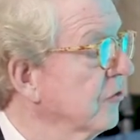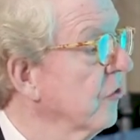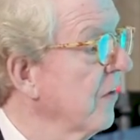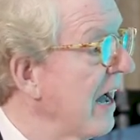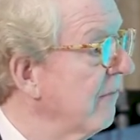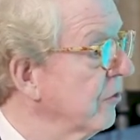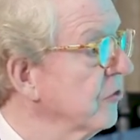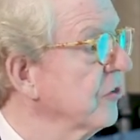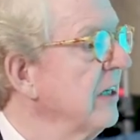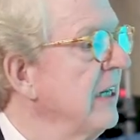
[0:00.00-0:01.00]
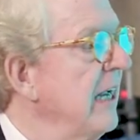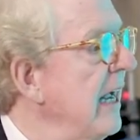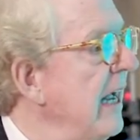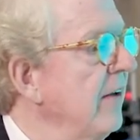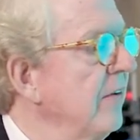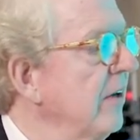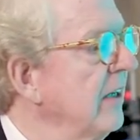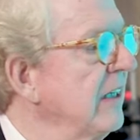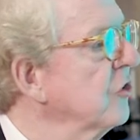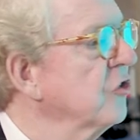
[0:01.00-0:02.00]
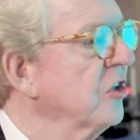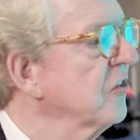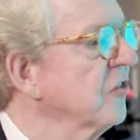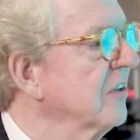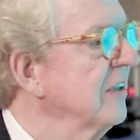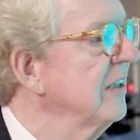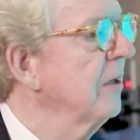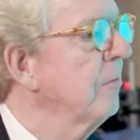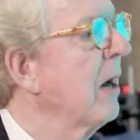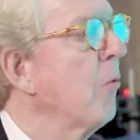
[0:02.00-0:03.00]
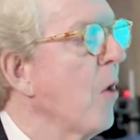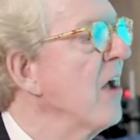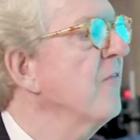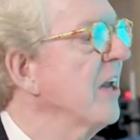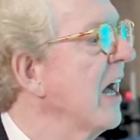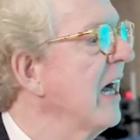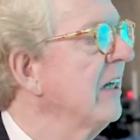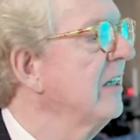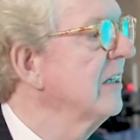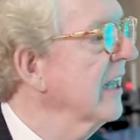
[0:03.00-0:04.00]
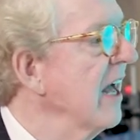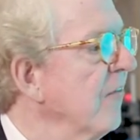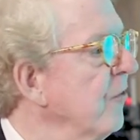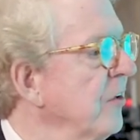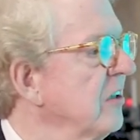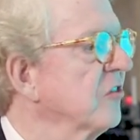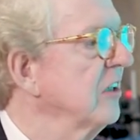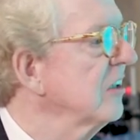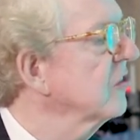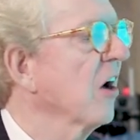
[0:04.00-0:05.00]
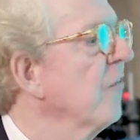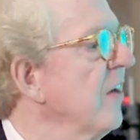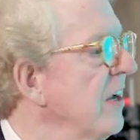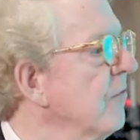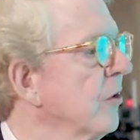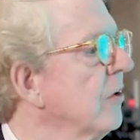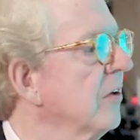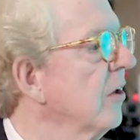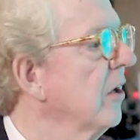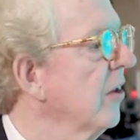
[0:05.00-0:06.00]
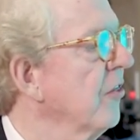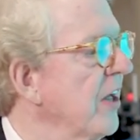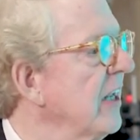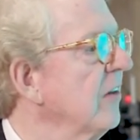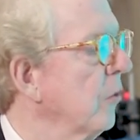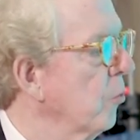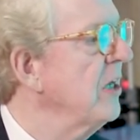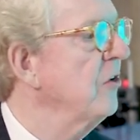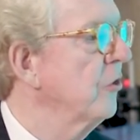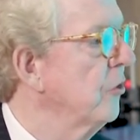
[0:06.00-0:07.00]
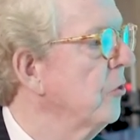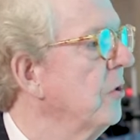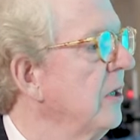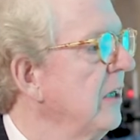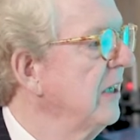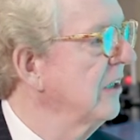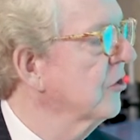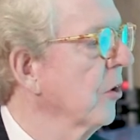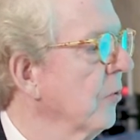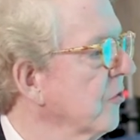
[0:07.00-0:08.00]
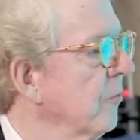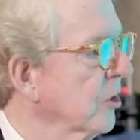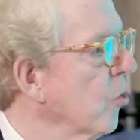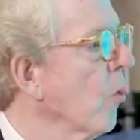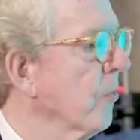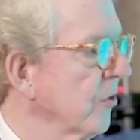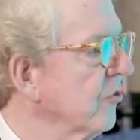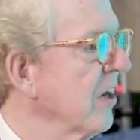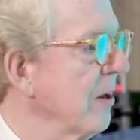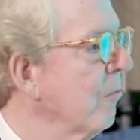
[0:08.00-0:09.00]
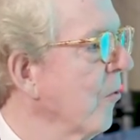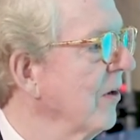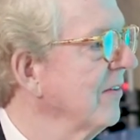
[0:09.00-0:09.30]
survivors. And it's just, my wife and I, Kathleen, it's our favorite thing that we do in terms from a corporate standpoint.